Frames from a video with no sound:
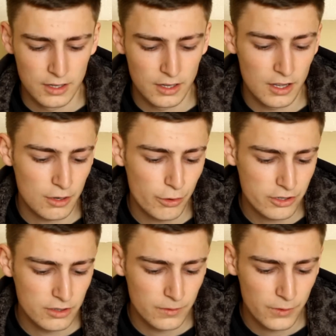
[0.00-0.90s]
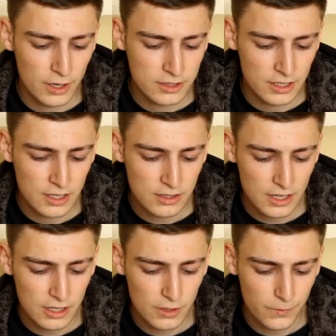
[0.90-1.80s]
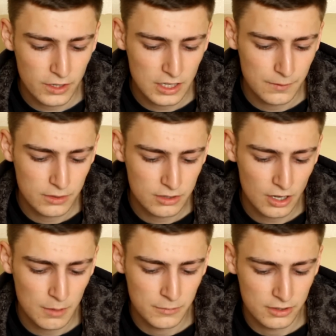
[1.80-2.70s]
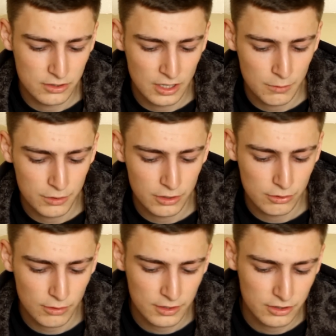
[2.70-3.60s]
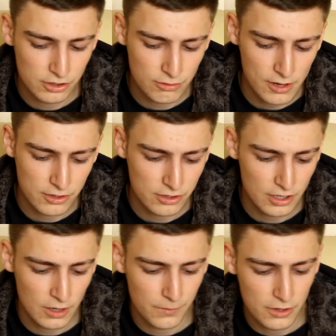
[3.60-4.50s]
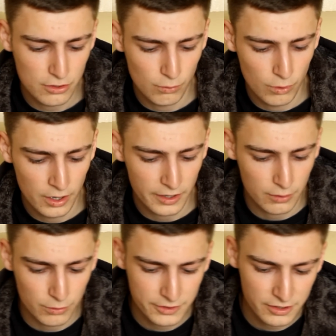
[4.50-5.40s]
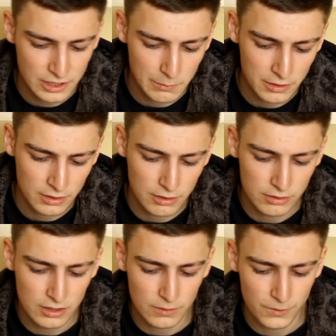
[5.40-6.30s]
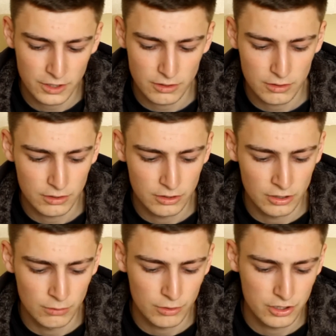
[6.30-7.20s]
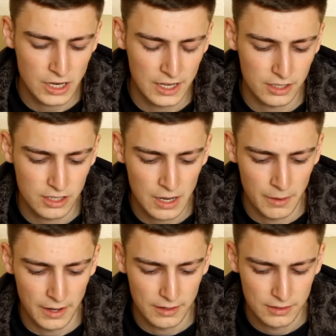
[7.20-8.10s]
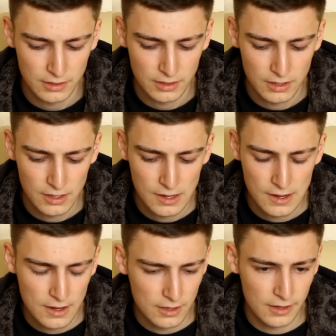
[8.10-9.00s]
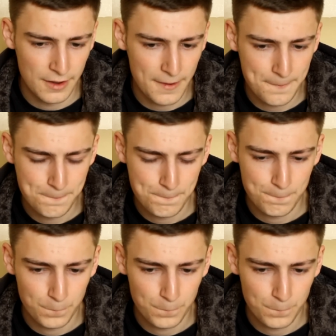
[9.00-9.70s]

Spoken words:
Question 13, can you think of a time this year when you tried to stretch yourself in your work? Was there something that you didn't think you could do which you had a go at?